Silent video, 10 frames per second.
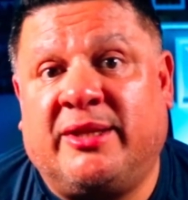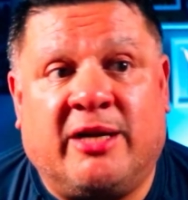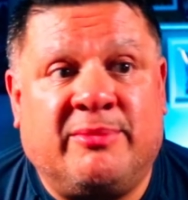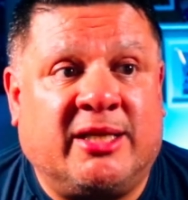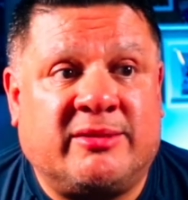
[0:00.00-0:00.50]

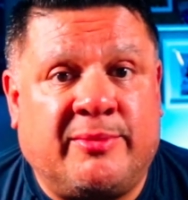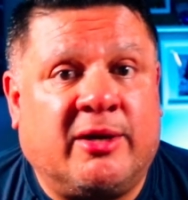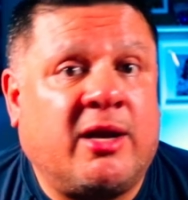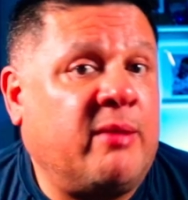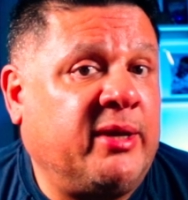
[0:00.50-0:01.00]
there because maybe you're
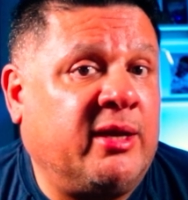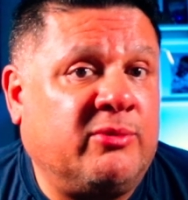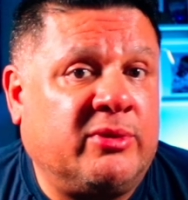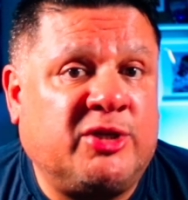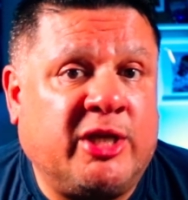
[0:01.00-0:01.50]
coming in
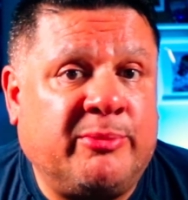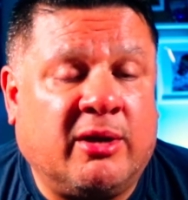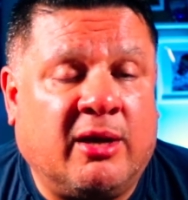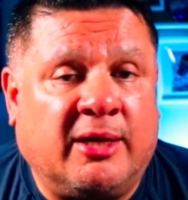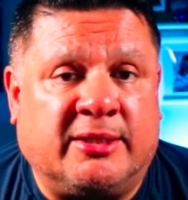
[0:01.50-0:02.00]
with a cheaper
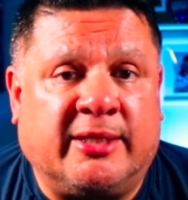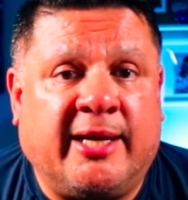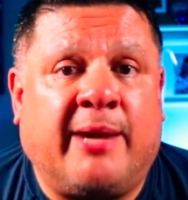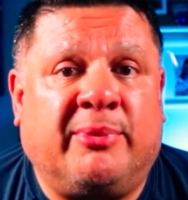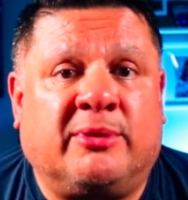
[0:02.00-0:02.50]
cost of
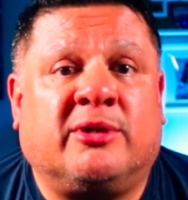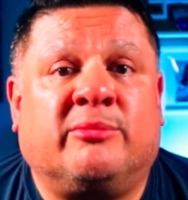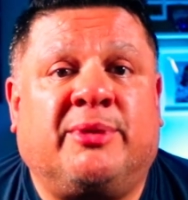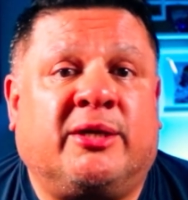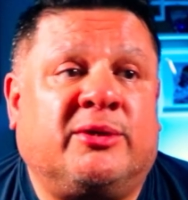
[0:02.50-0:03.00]
capital
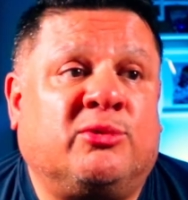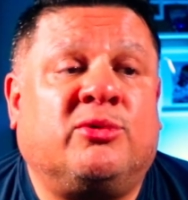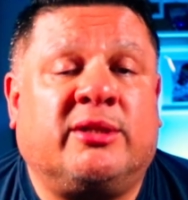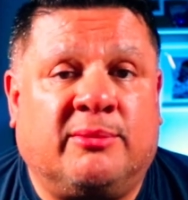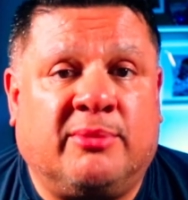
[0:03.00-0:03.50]
compared to
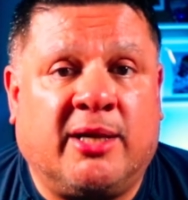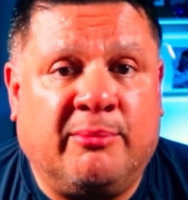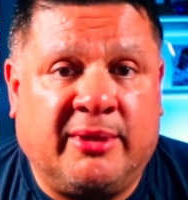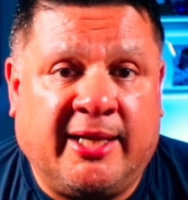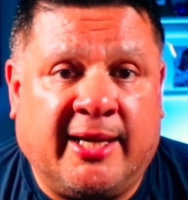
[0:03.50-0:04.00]
what the
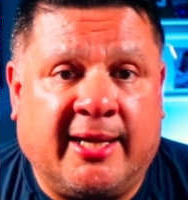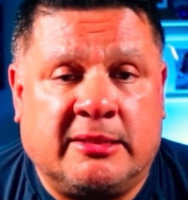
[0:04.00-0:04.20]
company had.